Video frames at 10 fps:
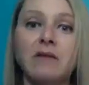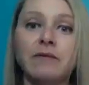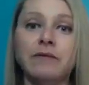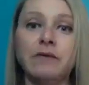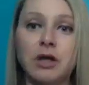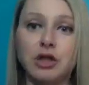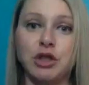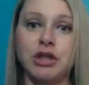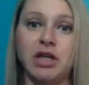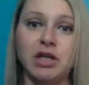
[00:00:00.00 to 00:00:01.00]
and
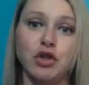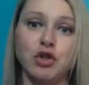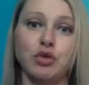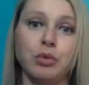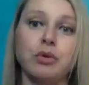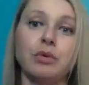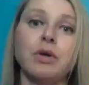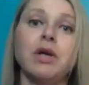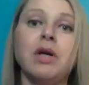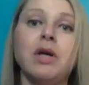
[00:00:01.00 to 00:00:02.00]
flush things through.